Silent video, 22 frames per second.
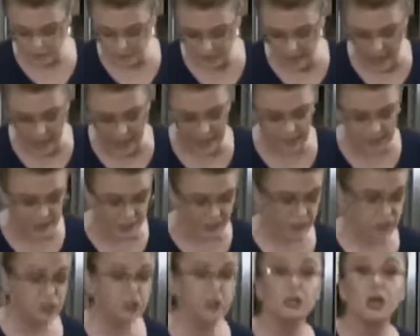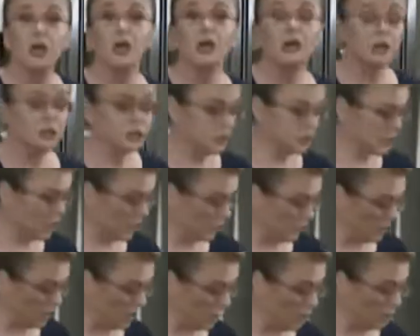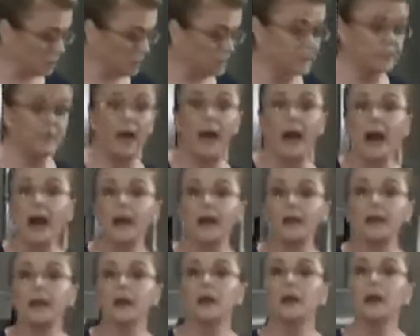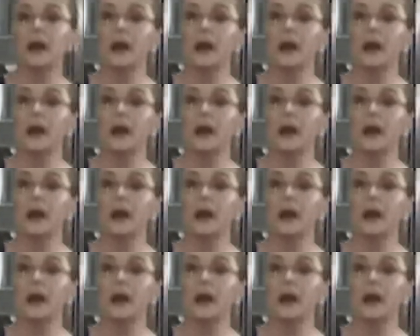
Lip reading: side dish to go alongside